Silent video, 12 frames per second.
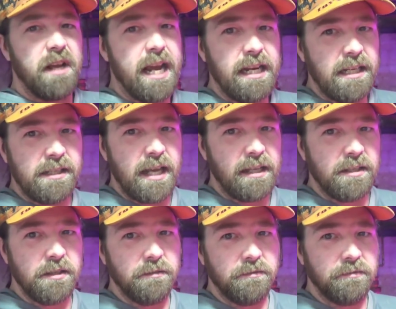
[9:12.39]
any
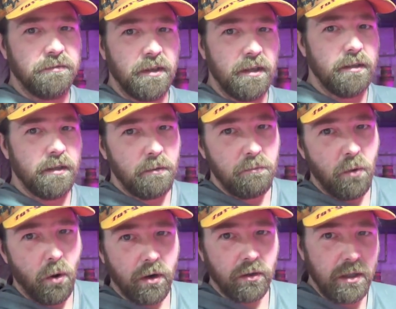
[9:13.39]
sense of uh,
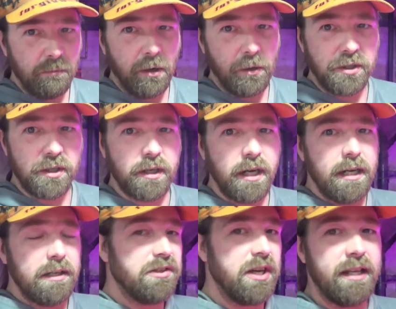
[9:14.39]
moral composure
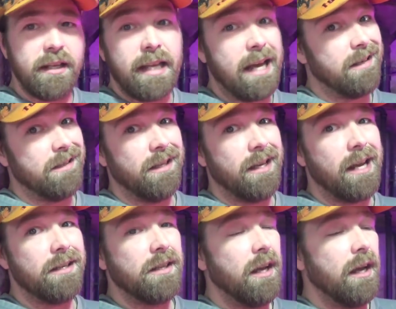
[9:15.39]
say that that is the
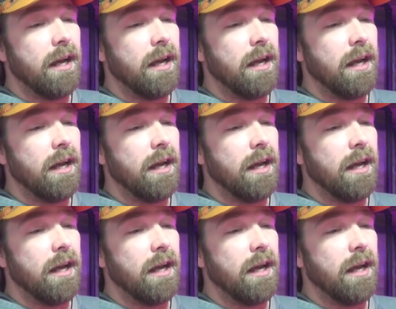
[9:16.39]
case.